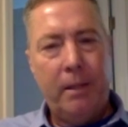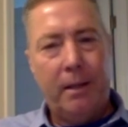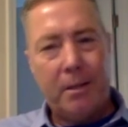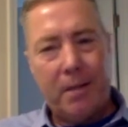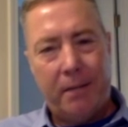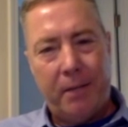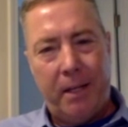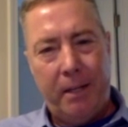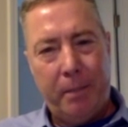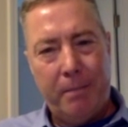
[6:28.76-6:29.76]
But you also have
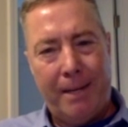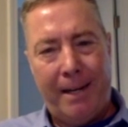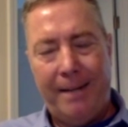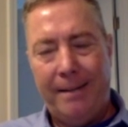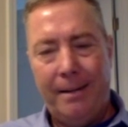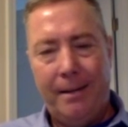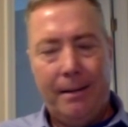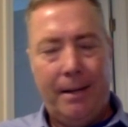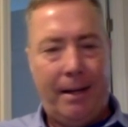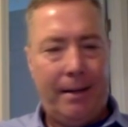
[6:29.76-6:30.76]
to keep in mind
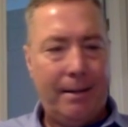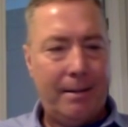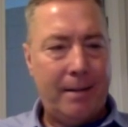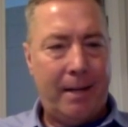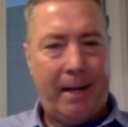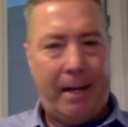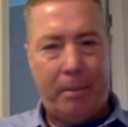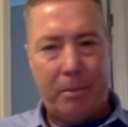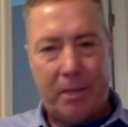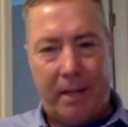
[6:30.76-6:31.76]
that it's not
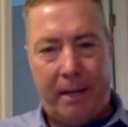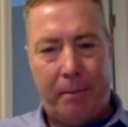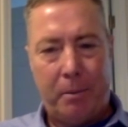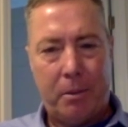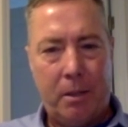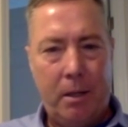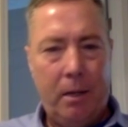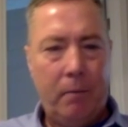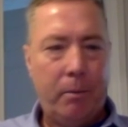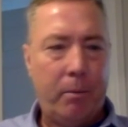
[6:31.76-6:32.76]
apples to apples
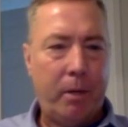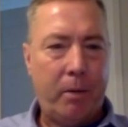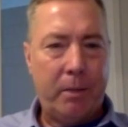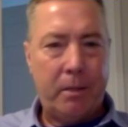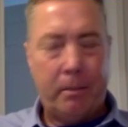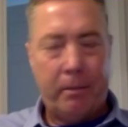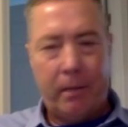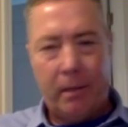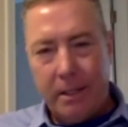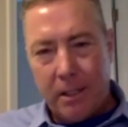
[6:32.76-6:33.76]
when we're working with some
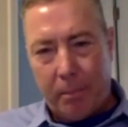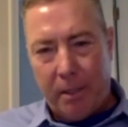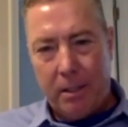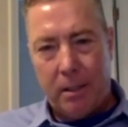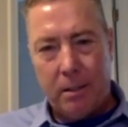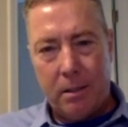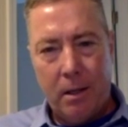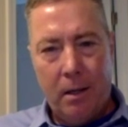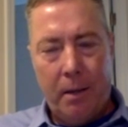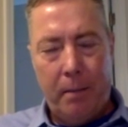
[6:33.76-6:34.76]
of our LASIK patients,